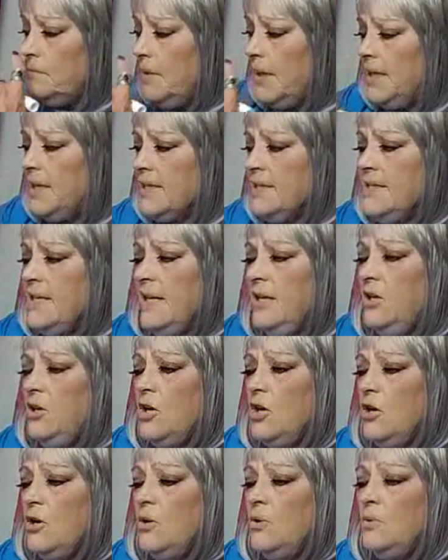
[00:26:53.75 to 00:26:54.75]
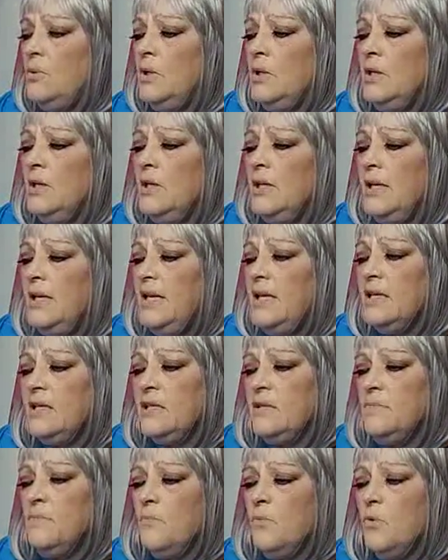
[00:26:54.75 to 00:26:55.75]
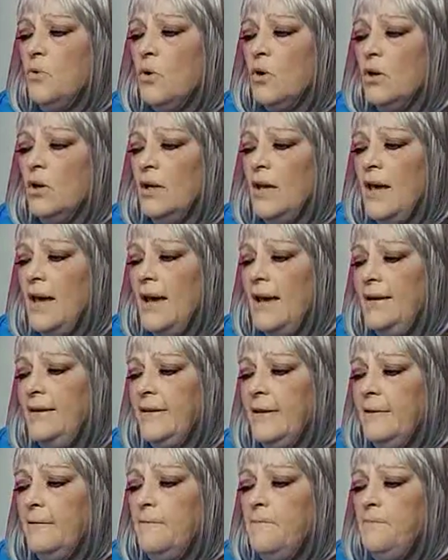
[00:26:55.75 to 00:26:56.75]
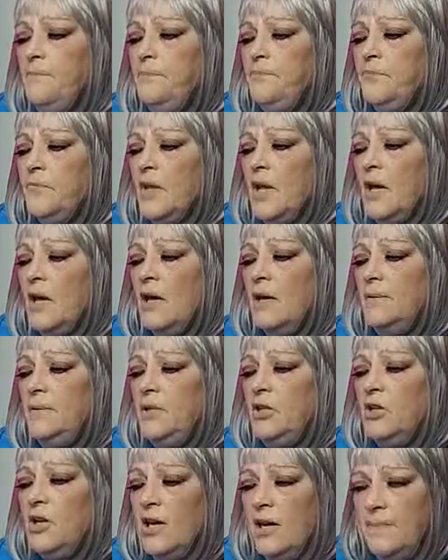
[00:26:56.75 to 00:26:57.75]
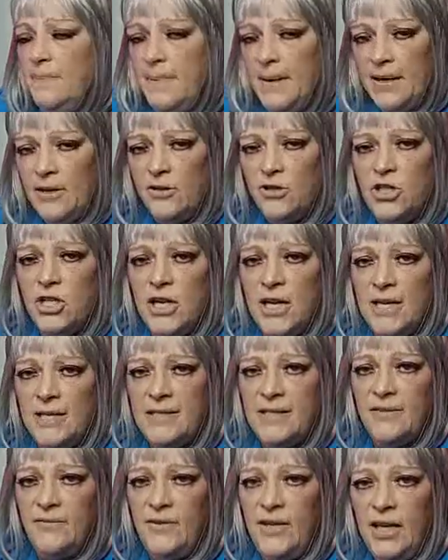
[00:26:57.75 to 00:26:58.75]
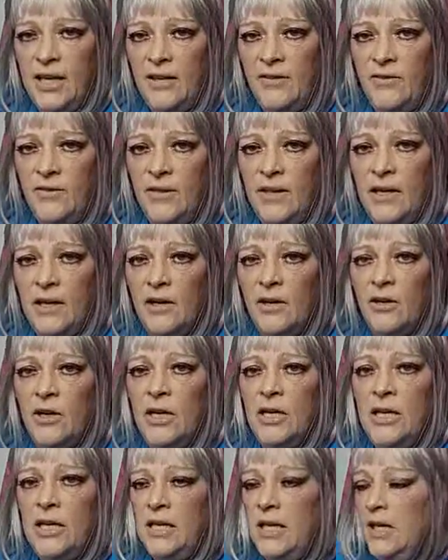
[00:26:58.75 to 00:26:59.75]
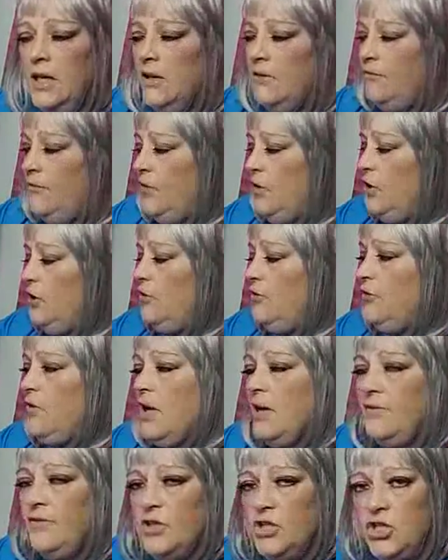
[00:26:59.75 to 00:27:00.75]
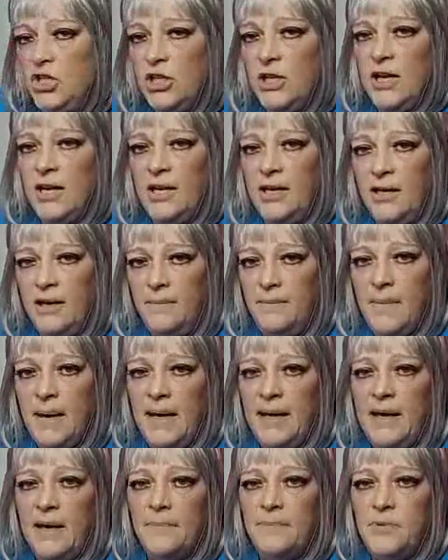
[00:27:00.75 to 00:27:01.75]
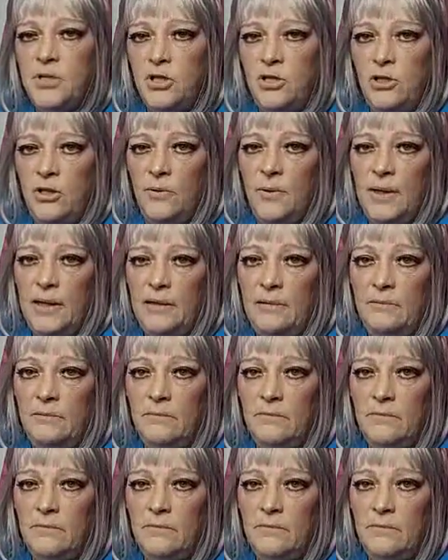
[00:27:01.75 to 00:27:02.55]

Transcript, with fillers: because they know it's more like uh, you got a better chance of getting there if you've got the genetic makeup to do it.